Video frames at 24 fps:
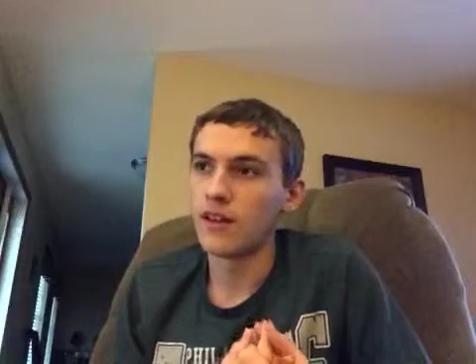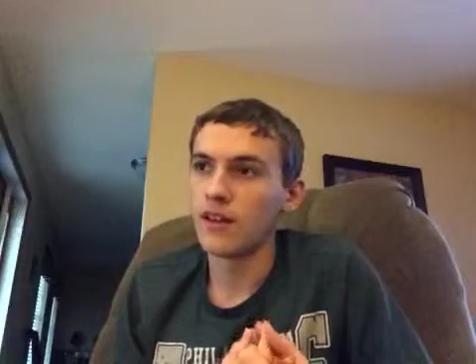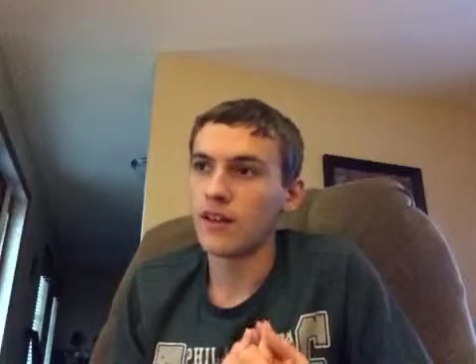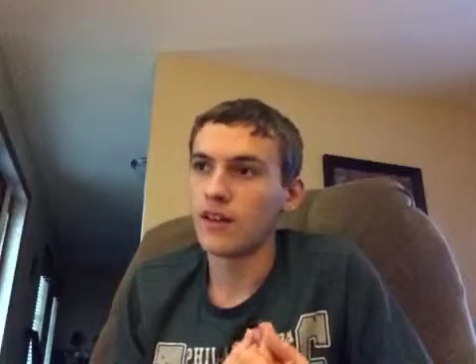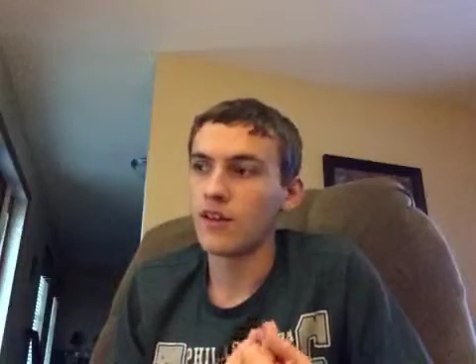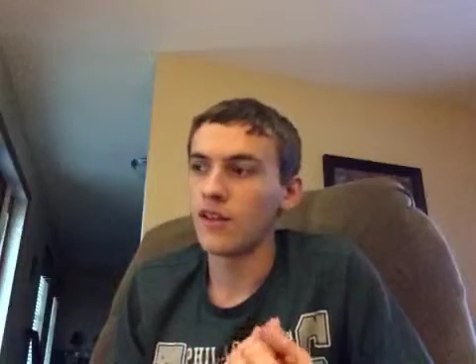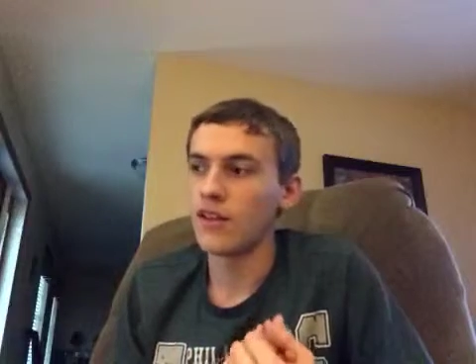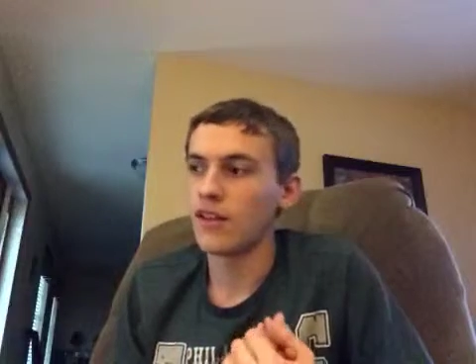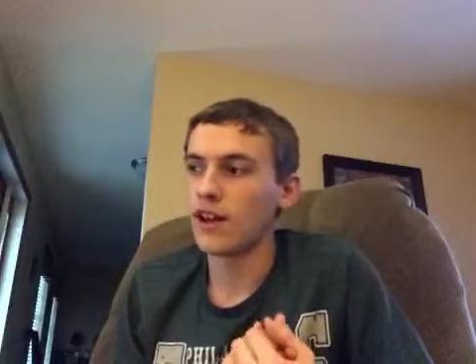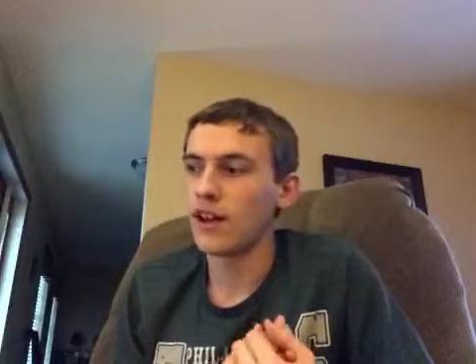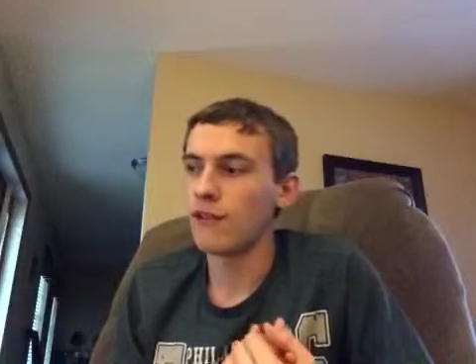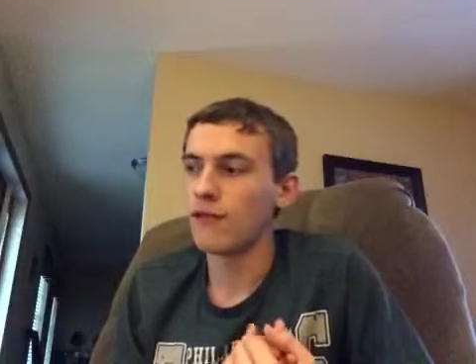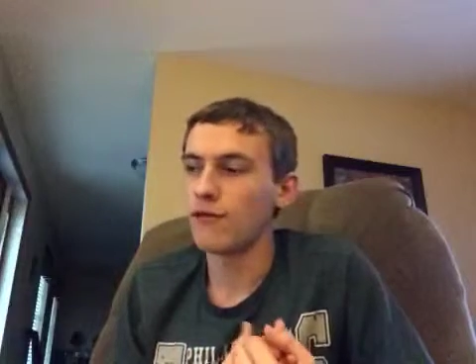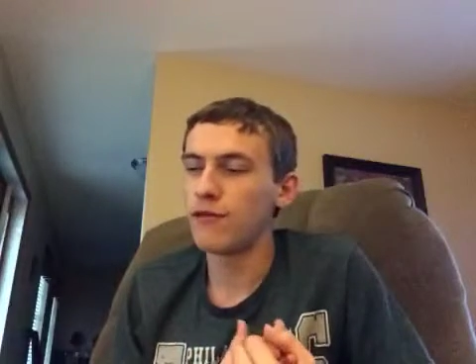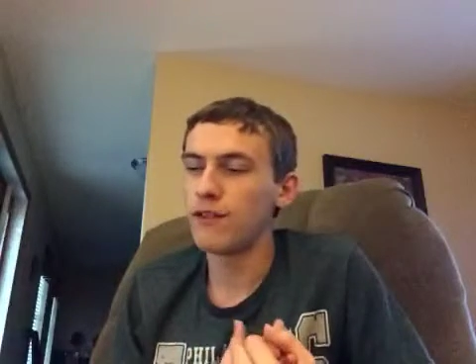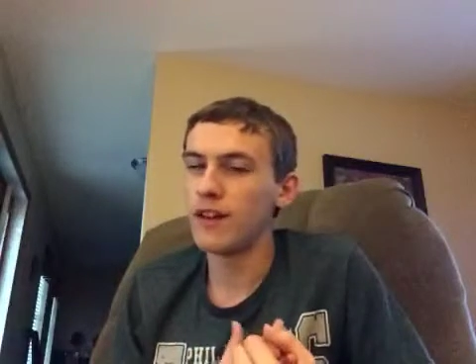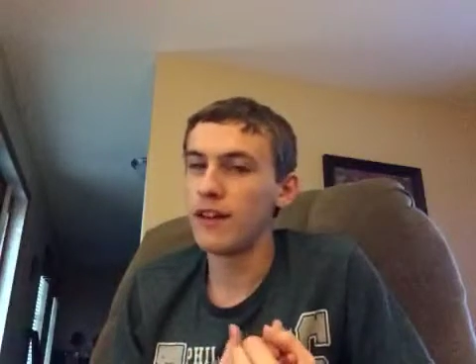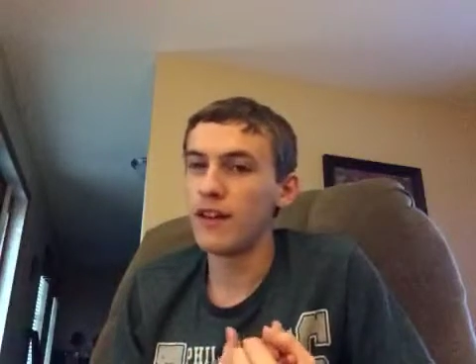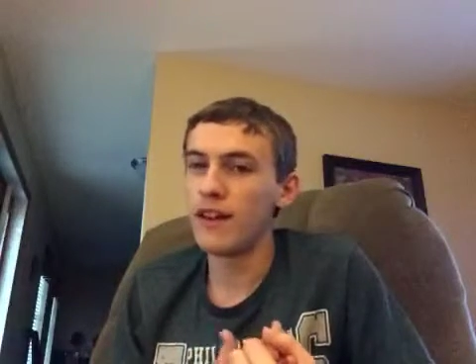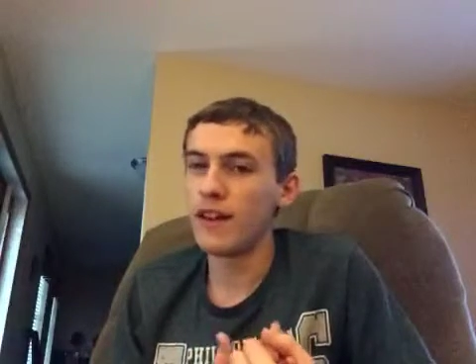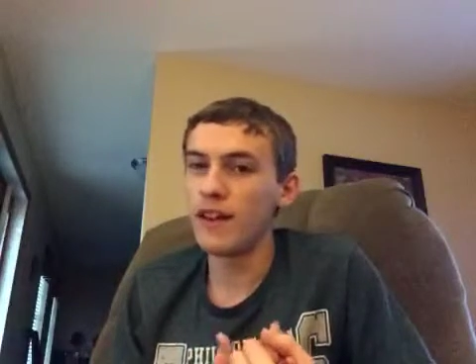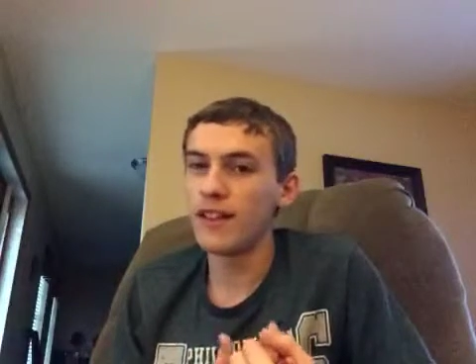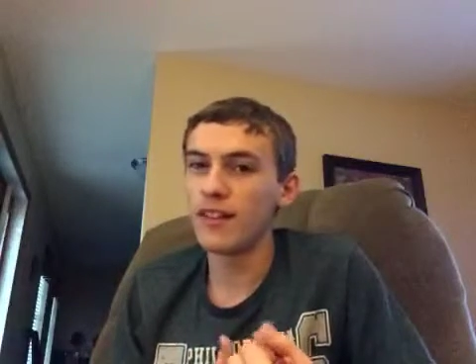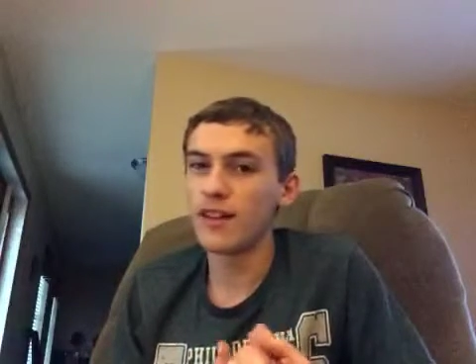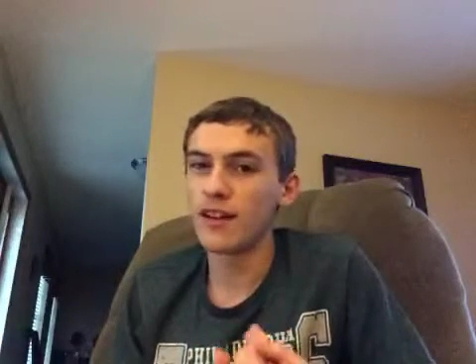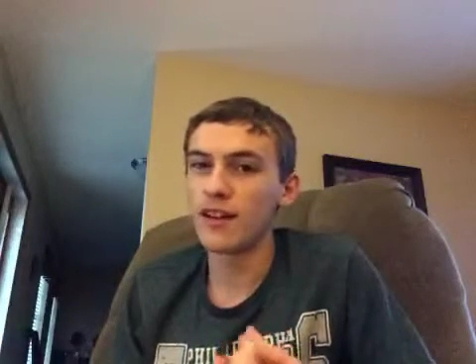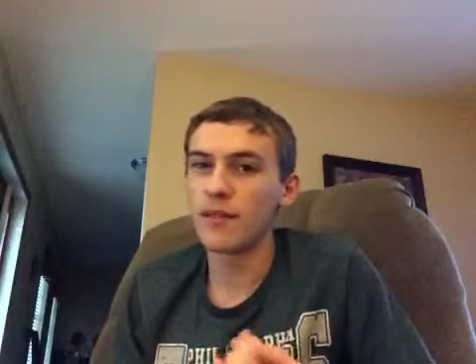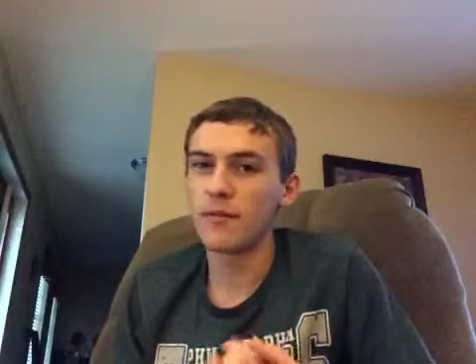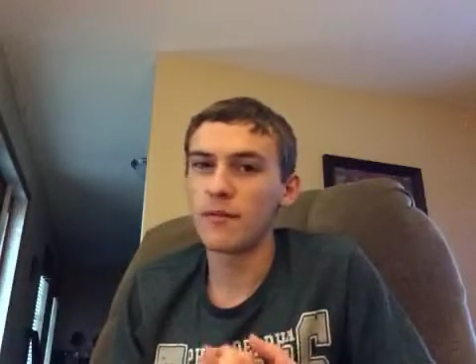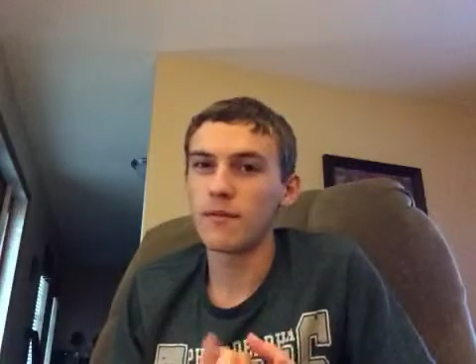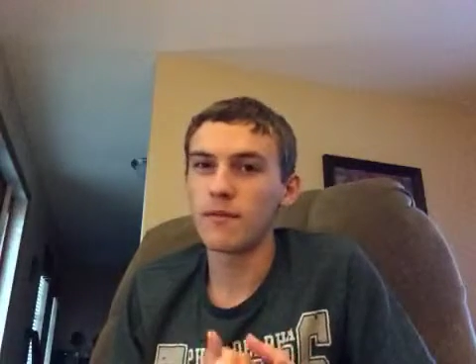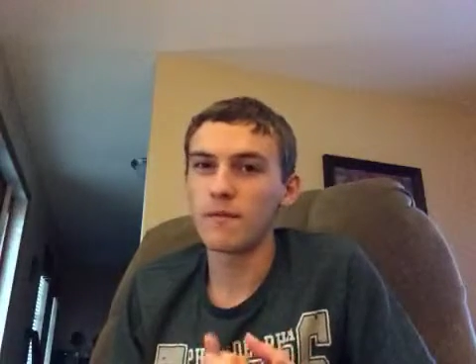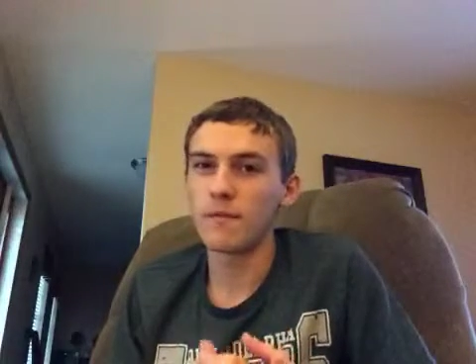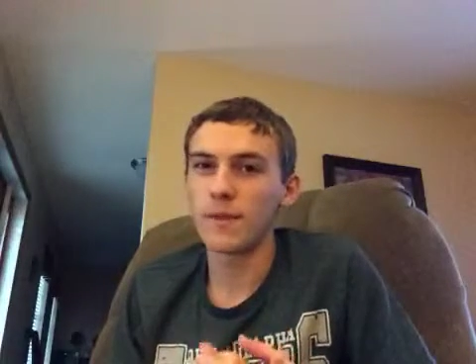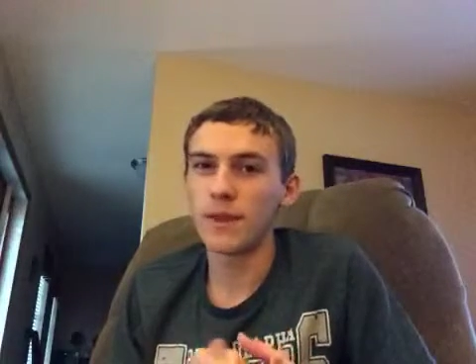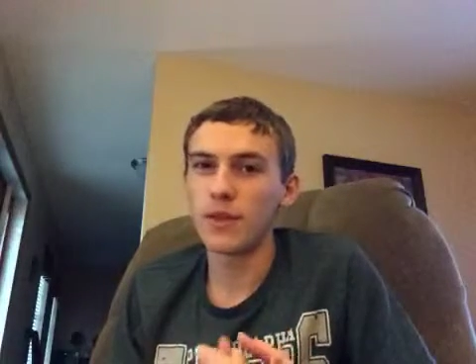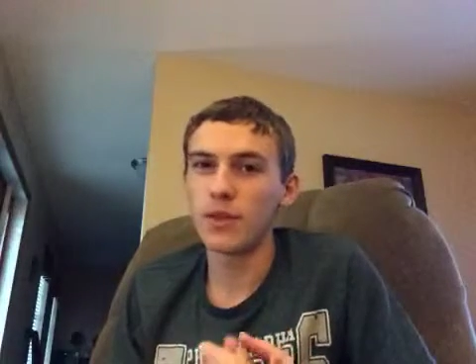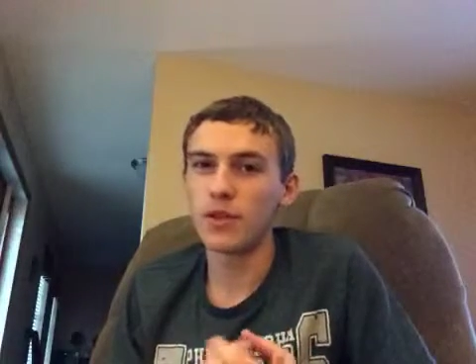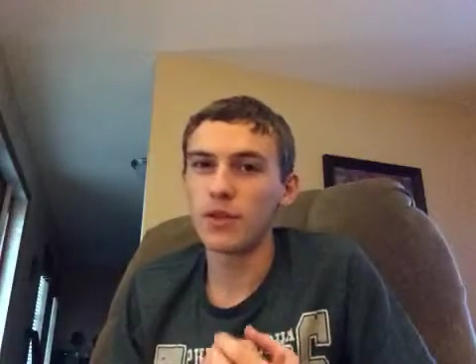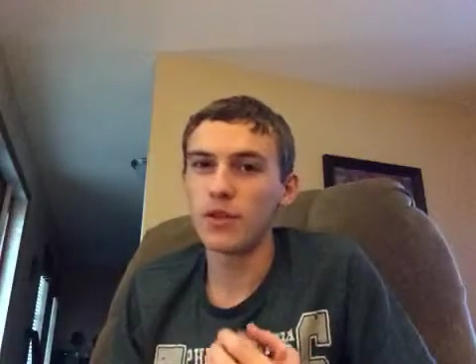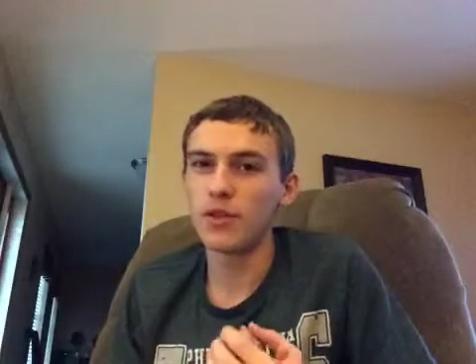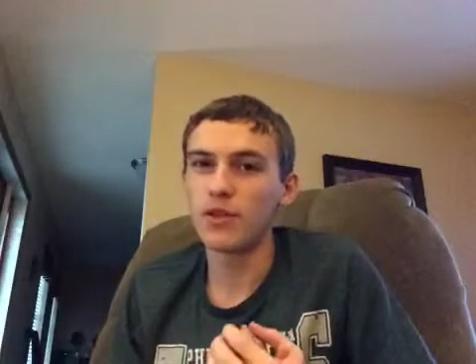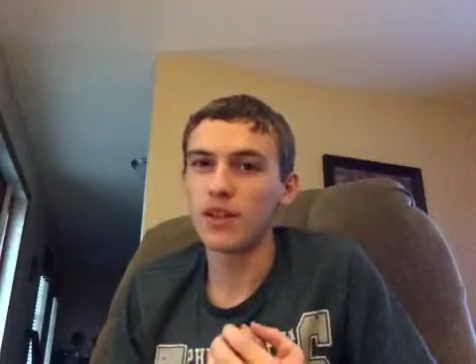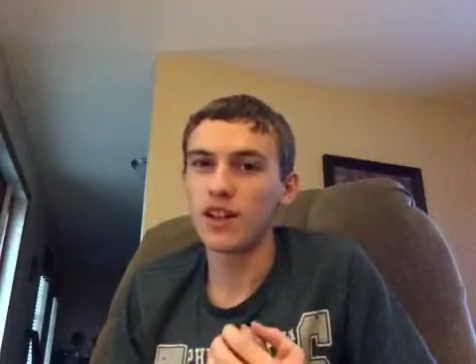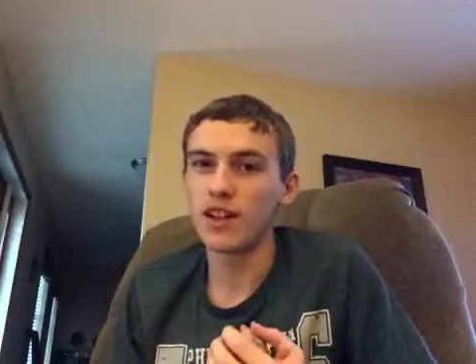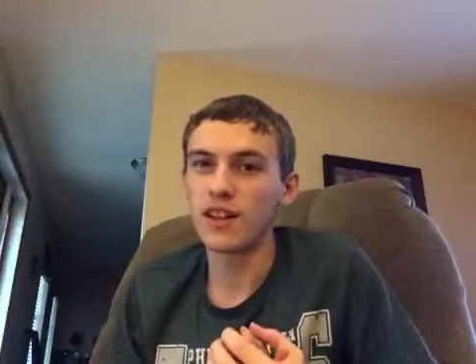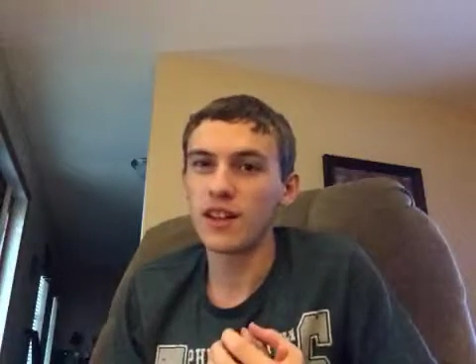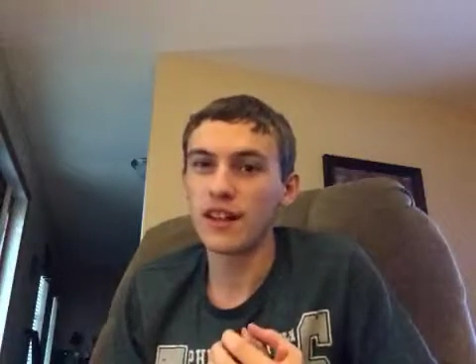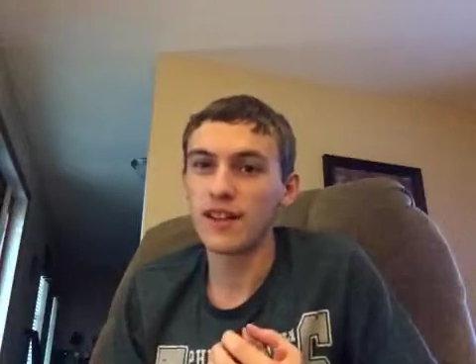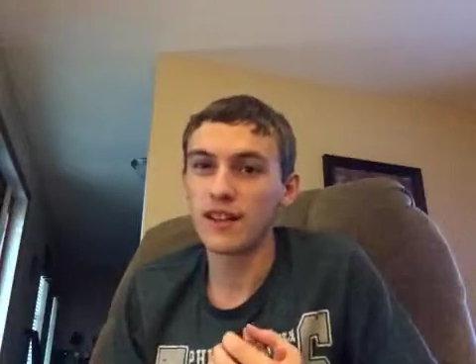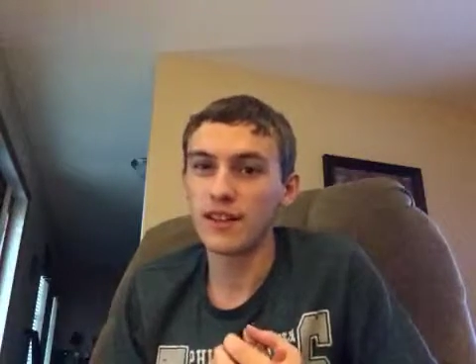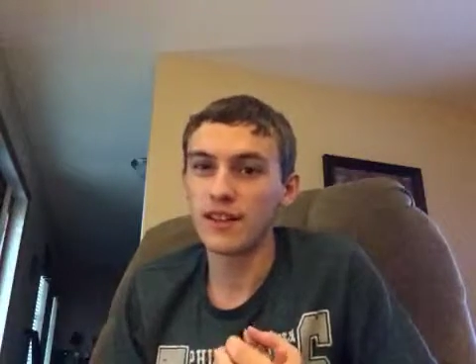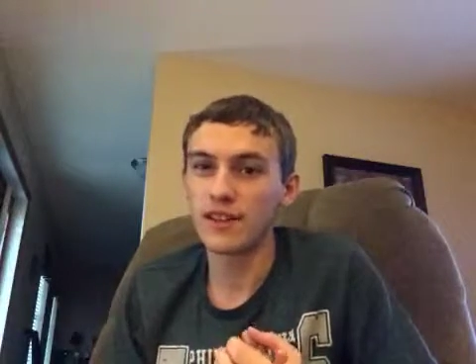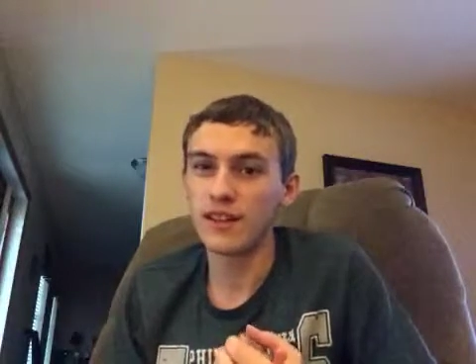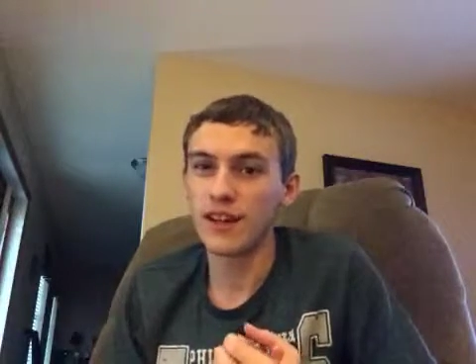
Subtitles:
I feel like their acoustic